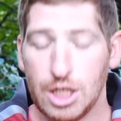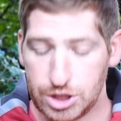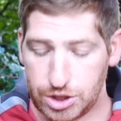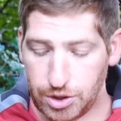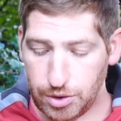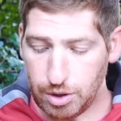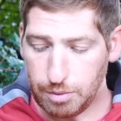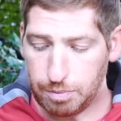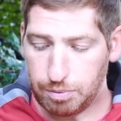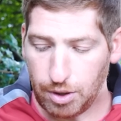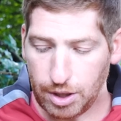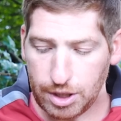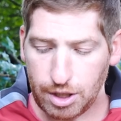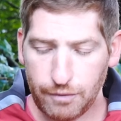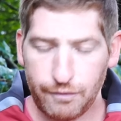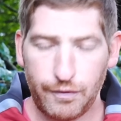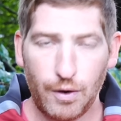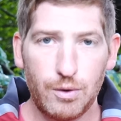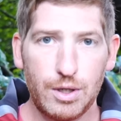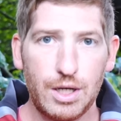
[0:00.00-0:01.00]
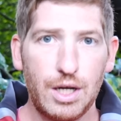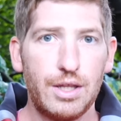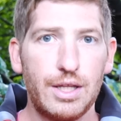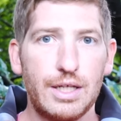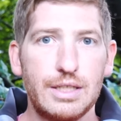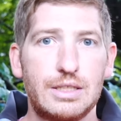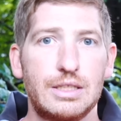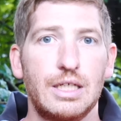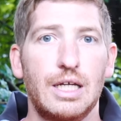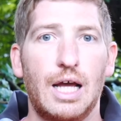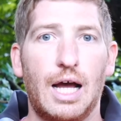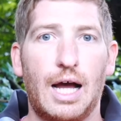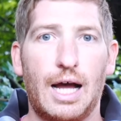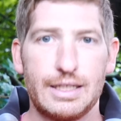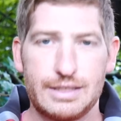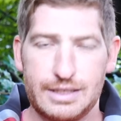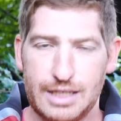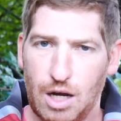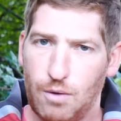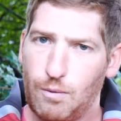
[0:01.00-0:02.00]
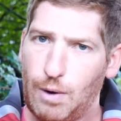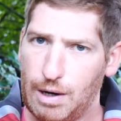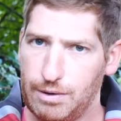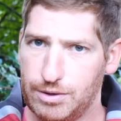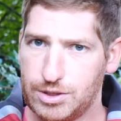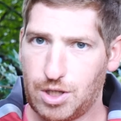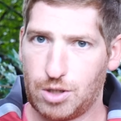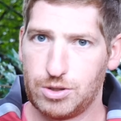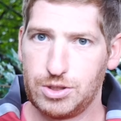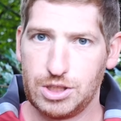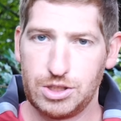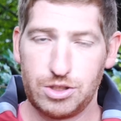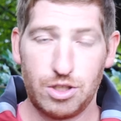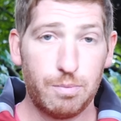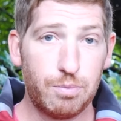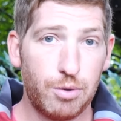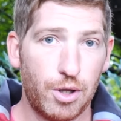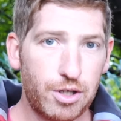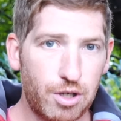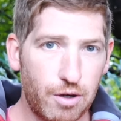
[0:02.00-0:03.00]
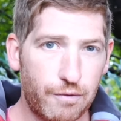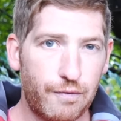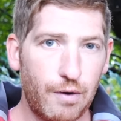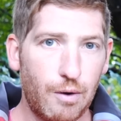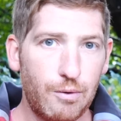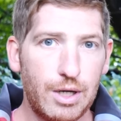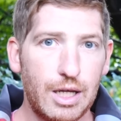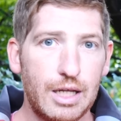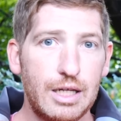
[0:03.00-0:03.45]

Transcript: So you plug your phone into this, uh, it's not wireless charging, so you plug your phone